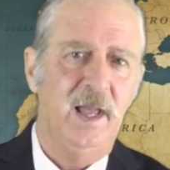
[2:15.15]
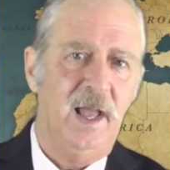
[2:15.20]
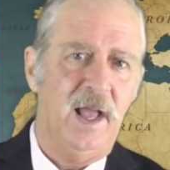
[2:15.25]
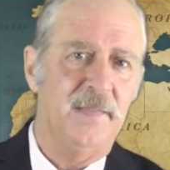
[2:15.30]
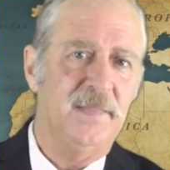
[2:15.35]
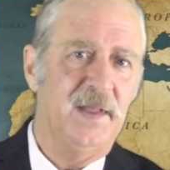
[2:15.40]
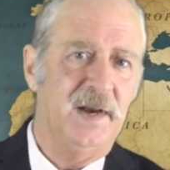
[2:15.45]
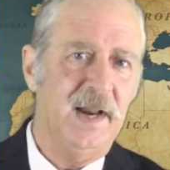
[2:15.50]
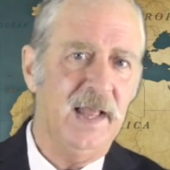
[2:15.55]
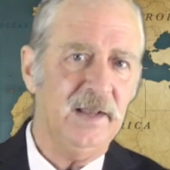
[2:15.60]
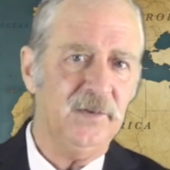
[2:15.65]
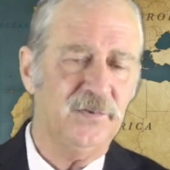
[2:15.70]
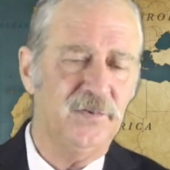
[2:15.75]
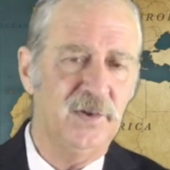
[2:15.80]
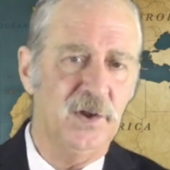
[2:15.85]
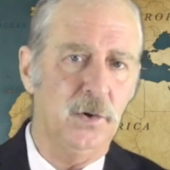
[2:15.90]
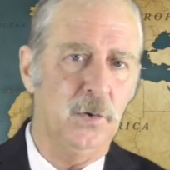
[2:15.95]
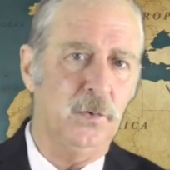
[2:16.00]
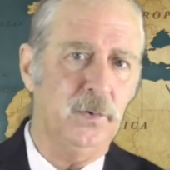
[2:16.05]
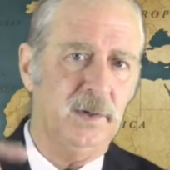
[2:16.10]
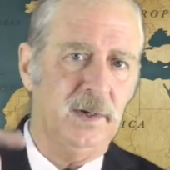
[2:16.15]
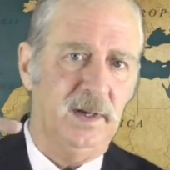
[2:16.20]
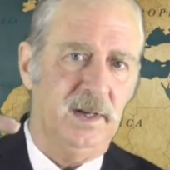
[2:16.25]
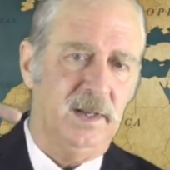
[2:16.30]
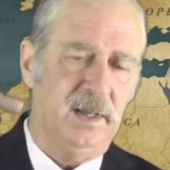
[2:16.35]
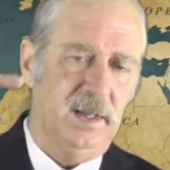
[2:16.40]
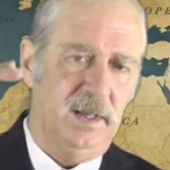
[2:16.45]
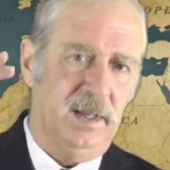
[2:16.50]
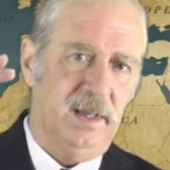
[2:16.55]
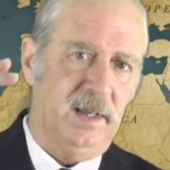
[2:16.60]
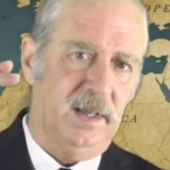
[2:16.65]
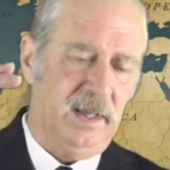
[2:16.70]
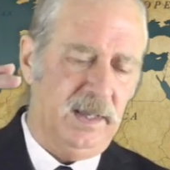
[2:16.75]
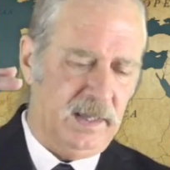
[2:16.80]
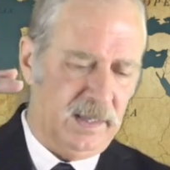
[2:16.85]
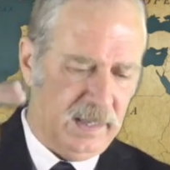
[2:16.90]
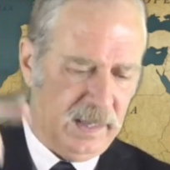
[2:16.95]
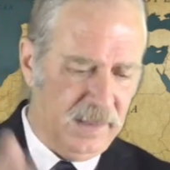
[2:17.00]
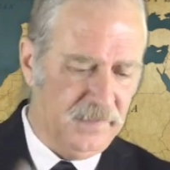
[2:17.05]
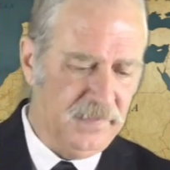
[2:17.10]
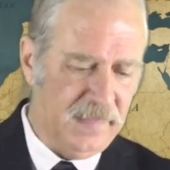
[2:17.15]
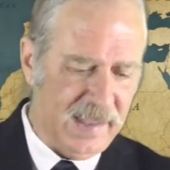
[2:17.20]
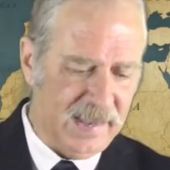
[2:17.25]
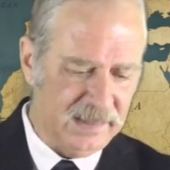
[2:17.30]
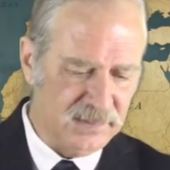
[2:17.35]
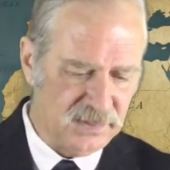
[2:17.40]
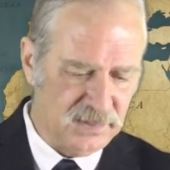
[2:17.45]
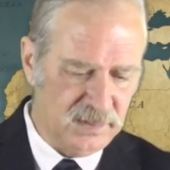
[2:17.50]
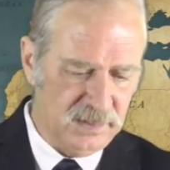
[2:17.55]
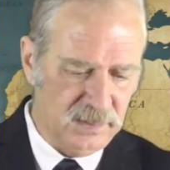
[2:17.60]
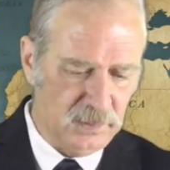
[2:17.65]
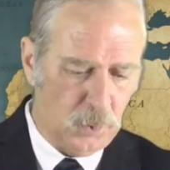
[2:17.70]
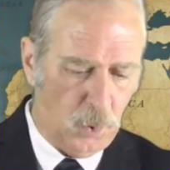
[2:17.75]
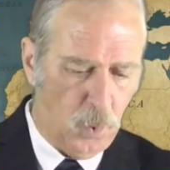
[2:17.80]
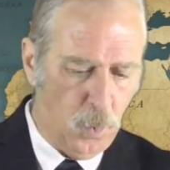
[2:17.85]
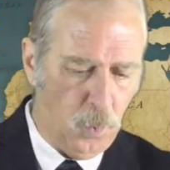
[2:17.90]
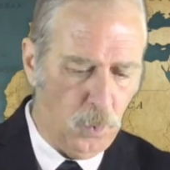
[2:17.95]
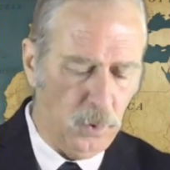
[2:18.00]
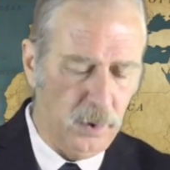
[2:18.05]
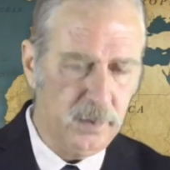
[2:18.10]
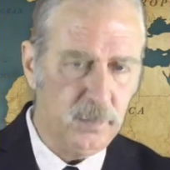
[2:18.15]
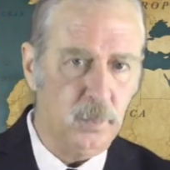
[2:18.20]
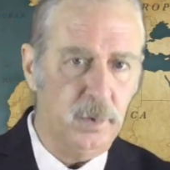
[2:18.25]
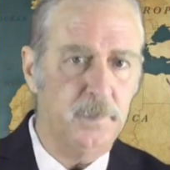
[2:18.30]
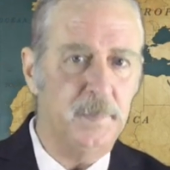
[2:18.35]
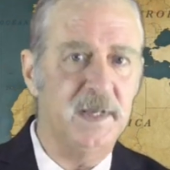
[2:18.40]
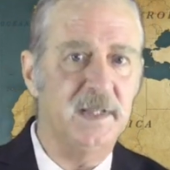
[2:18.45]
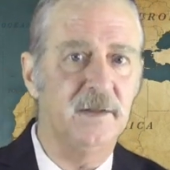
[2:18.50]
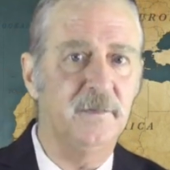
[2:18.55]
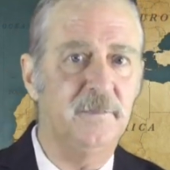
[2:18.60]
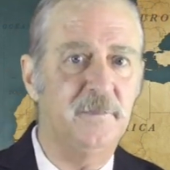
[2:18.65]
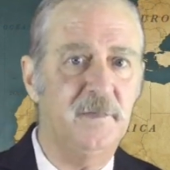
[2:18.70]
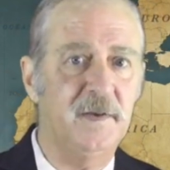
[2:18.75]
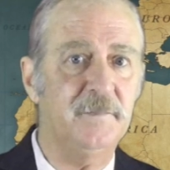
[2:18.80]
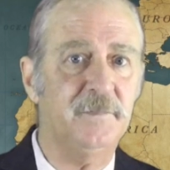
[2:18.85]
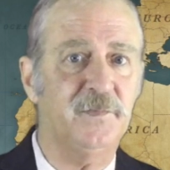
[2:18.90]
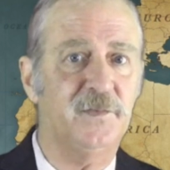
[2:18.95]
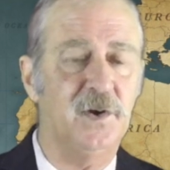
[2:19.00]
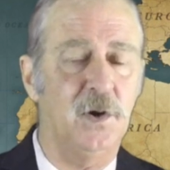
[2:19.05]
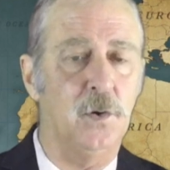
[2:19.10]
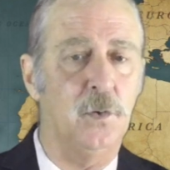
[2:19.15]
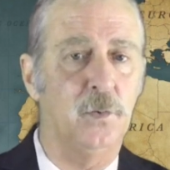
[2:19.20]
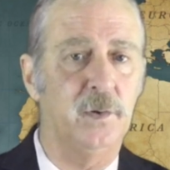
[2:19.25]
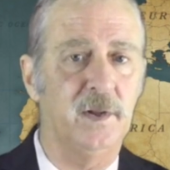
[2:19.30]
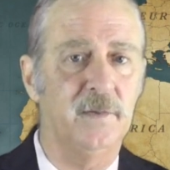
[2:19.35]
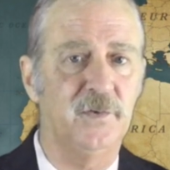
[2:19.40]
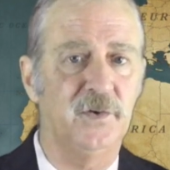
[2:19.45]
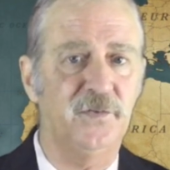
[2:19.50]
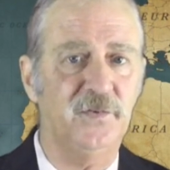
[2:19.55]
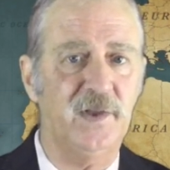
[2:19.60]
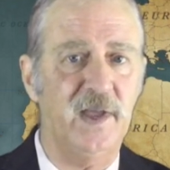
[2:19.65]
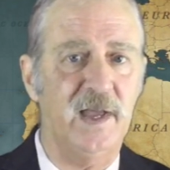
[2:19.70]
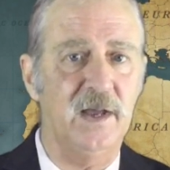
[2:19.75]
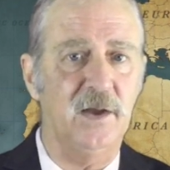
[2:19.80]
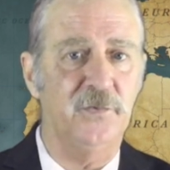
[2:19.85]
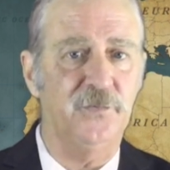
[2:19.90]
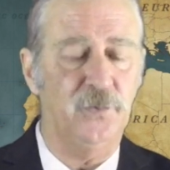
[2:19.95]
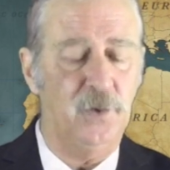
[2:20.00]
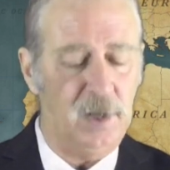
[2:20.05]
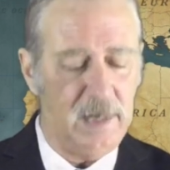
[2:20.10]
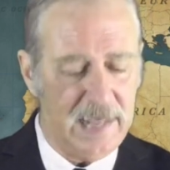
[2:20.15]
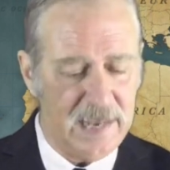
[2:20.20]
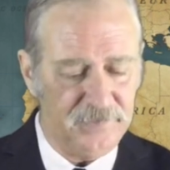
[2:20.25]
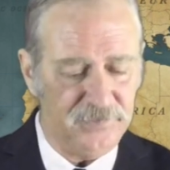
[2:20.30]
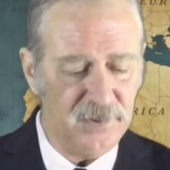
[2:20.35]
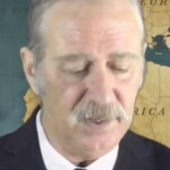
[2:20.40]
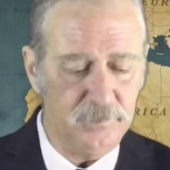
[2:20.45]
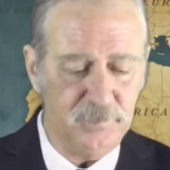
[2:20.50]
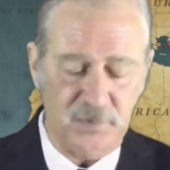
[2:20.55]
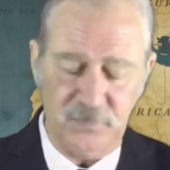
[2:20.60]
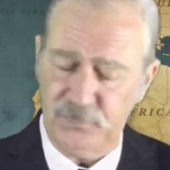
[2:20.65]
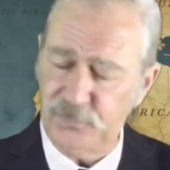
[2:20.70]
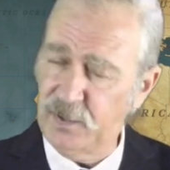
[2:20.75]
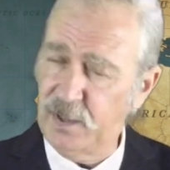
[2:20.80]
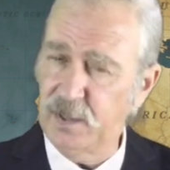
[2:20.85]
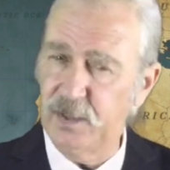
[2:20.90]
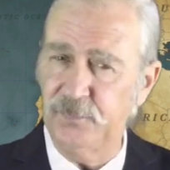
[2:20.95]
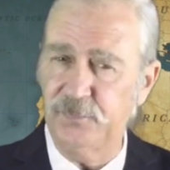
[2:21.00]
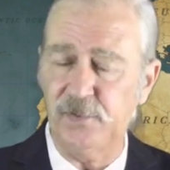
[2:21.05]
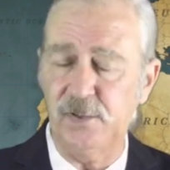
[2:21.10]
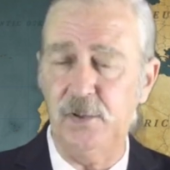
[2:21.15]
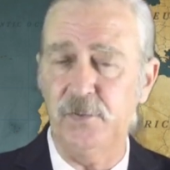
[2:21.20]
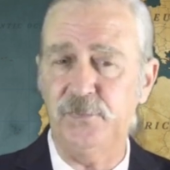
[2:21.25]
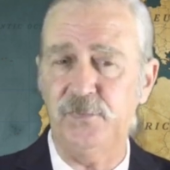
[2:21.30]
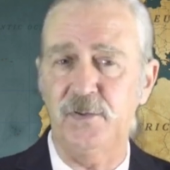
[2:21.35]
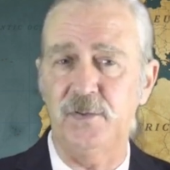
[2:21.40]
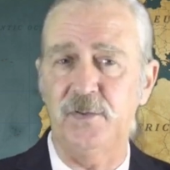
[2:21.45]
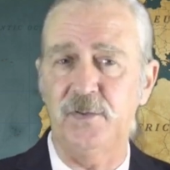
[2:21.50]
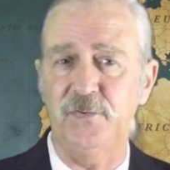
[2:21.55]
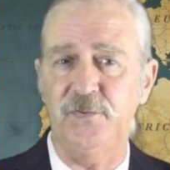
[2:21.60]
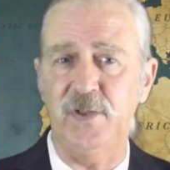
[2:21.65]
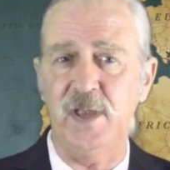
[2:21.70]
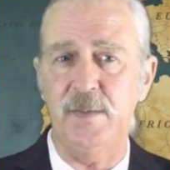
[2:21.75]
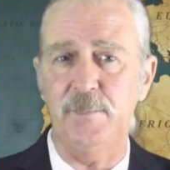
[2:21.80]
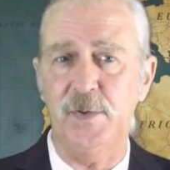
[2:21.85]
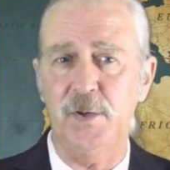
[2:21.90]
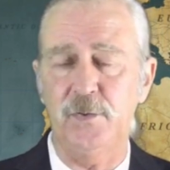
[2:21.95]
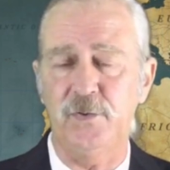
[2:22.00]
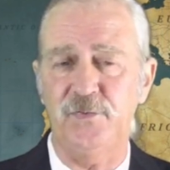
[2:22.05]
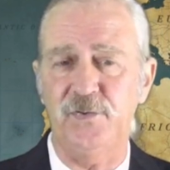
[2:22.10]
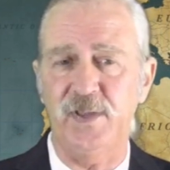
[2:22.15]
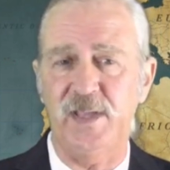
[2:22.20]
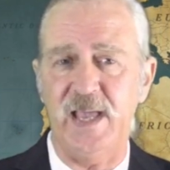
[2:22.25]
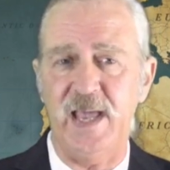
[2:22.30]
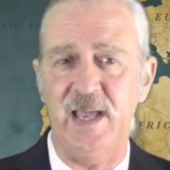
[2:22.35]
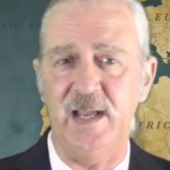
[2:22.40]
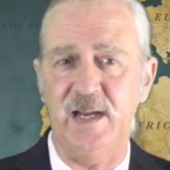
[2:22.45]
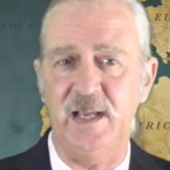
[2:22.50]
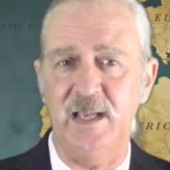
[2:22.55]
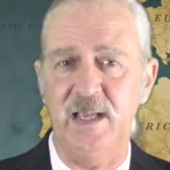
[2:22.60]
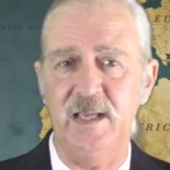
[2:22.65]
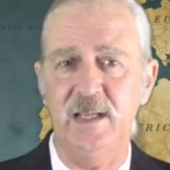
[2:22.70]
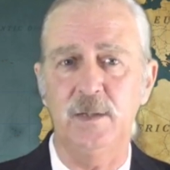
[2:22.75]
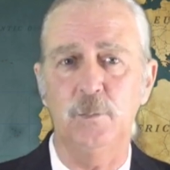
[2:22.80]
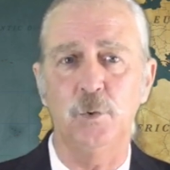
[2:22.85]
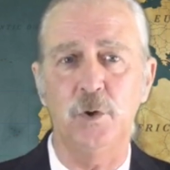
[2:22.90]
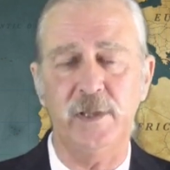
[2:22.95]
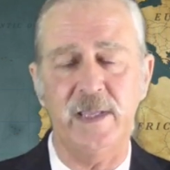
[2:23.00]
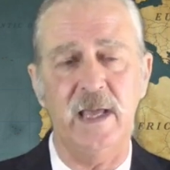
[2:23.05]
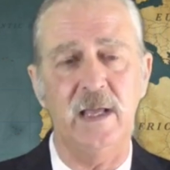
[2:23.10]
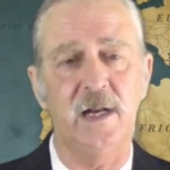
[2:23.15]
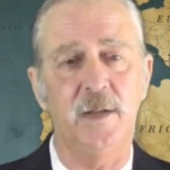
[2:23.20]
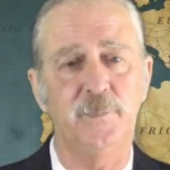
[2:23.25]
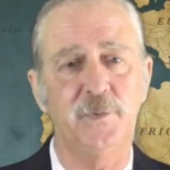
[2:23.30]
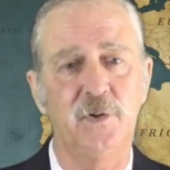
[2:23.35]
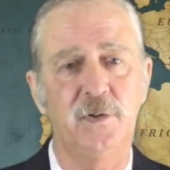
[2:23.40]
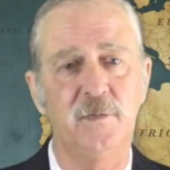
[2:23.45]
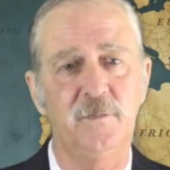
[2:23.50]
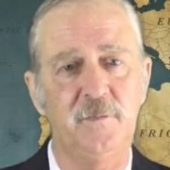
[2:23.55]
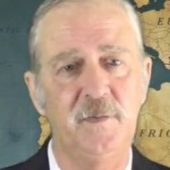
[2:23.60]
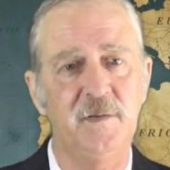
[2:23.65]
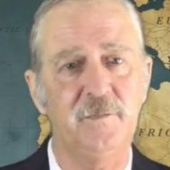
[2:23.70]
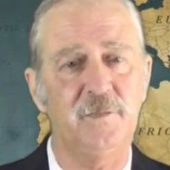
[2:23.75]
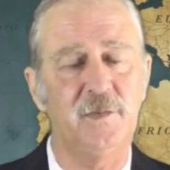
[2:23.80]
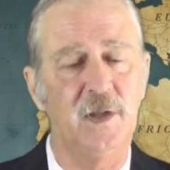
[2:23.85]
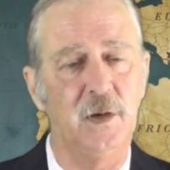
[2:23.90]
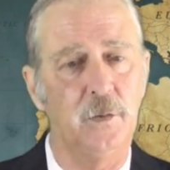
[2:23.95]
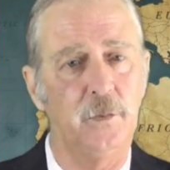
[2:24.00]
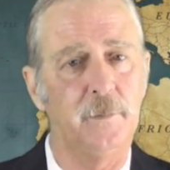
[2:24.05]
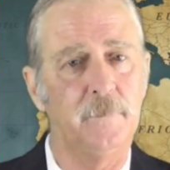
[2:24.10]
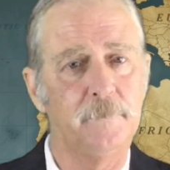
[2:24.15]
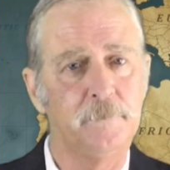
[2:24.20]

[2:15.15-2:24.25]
And the next note in that chord would be the 5th tone of a scale. So I'll ask him to sing as close to the same note as he can again, and we'll count up to the 5th note.